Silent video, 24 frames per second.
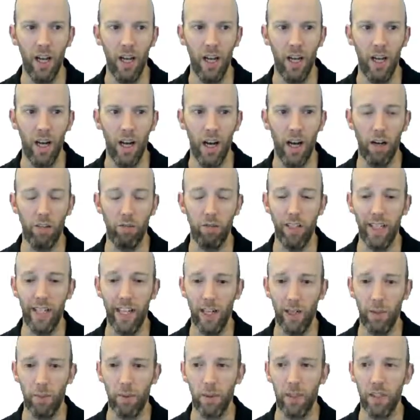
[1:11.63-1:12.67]
I really
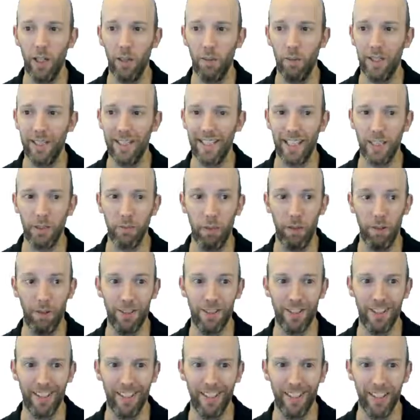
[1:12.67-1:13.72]
hope that nobody's
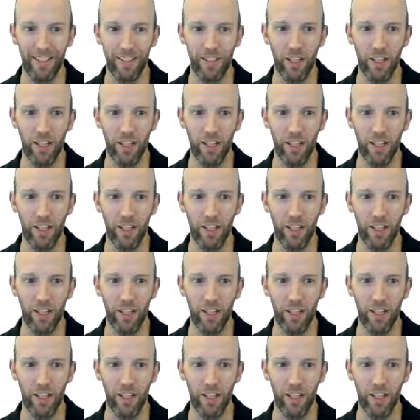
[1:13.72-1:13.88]
experiencing this